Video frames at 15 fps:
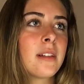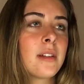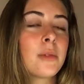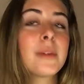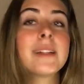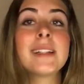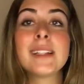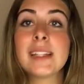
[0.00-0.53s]

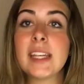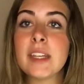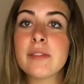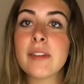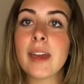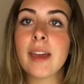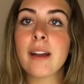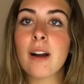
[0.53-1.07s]

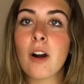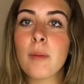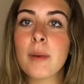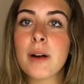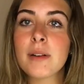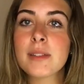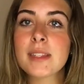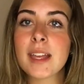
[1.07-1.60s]
relieving
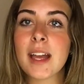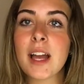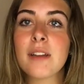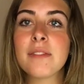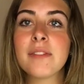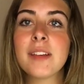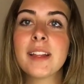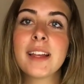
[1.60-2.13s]
almost. Like I
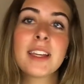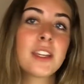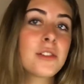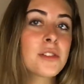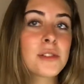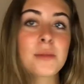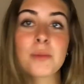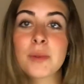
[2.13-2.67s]
feel like you
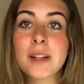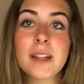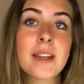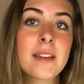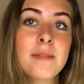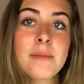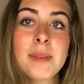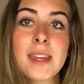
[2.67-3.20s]
just
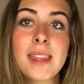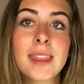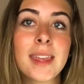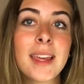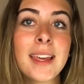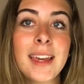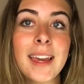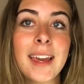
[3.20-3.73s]
wouldn't be
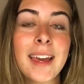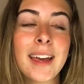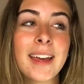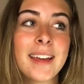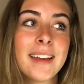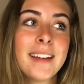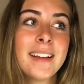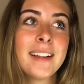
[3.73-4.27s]
thinking
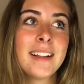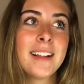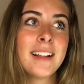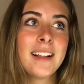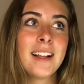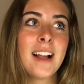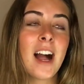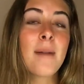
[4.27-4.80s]

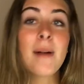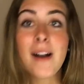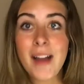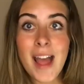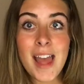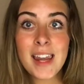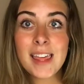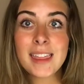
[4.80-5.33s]
about
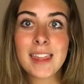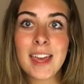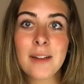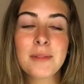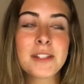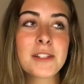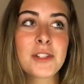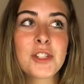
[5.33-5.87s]
anything
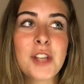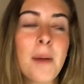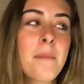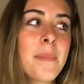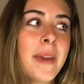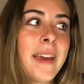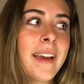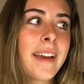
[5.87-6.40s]
when you're
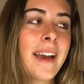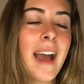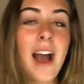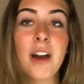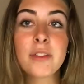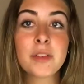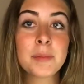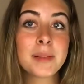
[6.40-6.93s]
jumping
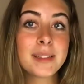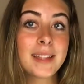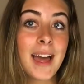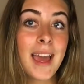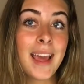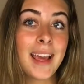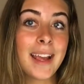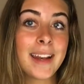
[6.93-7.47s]
out of a
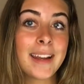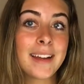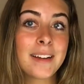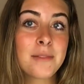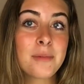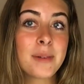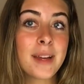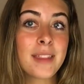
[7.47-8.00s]
plane
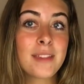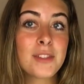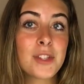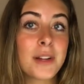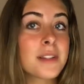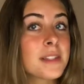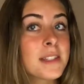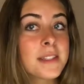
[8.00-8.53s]
with
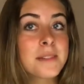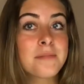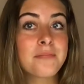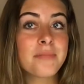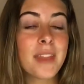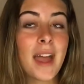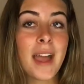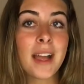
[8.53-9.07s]
just
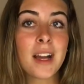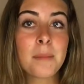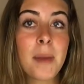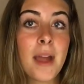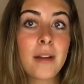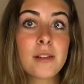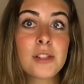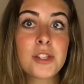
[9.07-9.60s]
like a
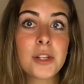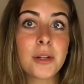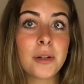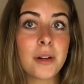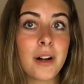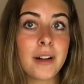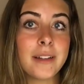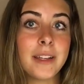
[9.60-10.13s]
parachute
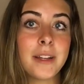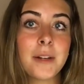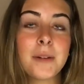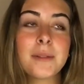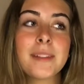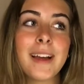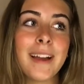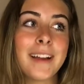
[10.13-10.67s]
on you.
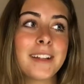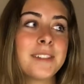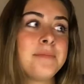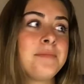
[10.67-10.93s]
Like,